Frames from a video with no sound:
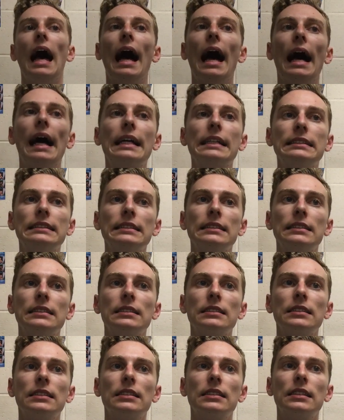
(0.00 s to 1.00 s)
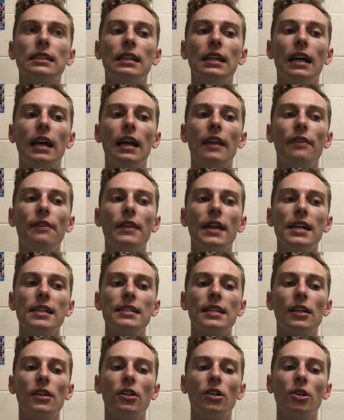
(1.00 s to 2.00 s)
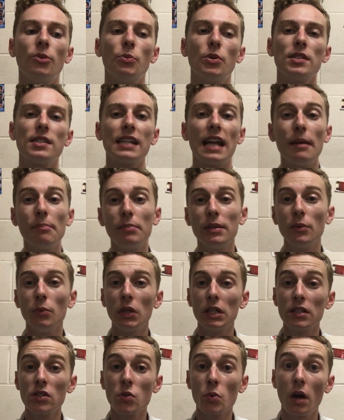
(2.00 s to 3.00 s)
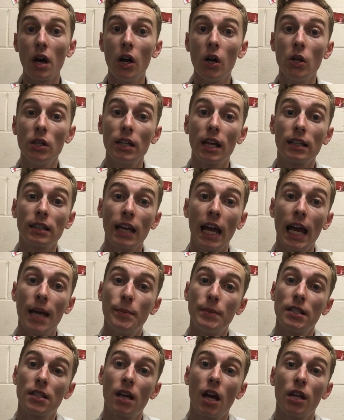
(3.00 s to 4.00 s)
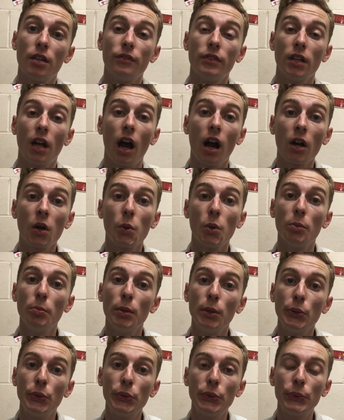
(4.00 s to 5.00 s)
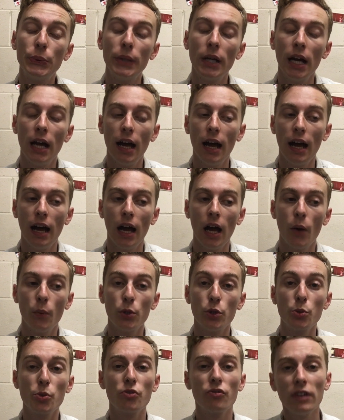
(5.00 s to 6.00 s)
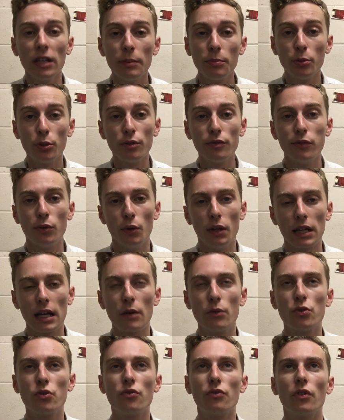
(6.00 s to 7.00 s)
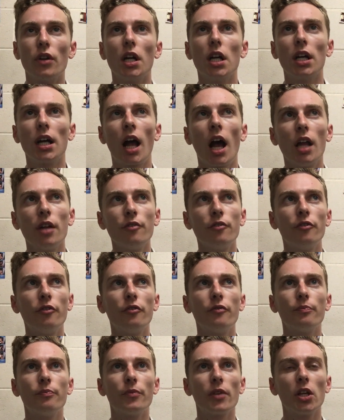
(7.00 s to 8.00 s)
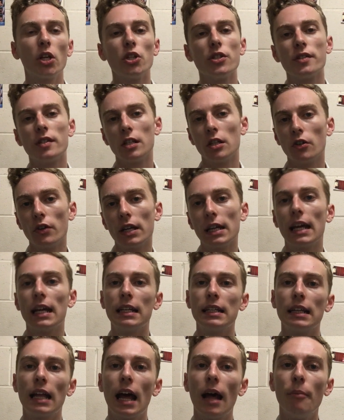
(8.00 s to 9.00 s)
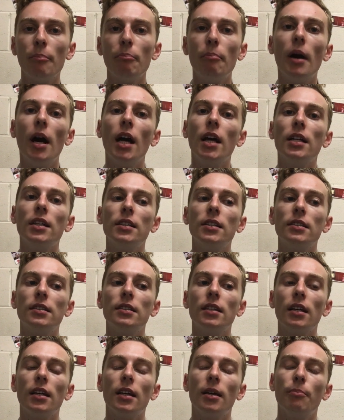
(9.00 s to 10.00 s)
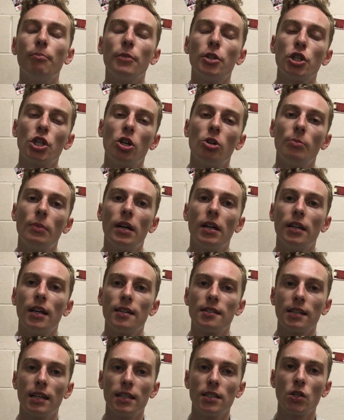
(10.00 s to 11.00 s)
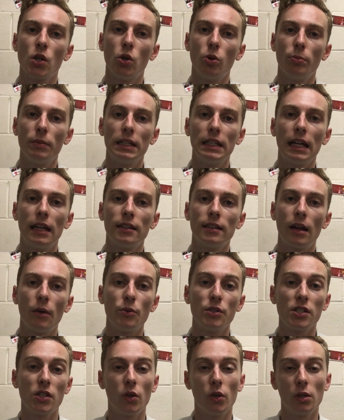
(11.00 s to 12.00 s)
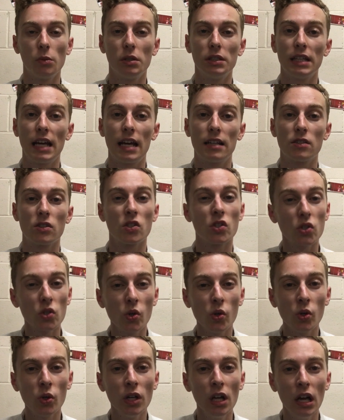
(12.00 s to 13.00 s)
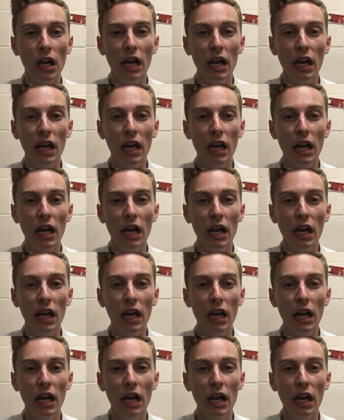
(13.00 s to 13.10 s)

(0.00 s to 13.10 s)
And then there was an epi one as well that came in kind of an aqua blue, which was really beautiful, and I was kind of considering getting that, but Michelle, my SA, told me that that was the only one they had in store.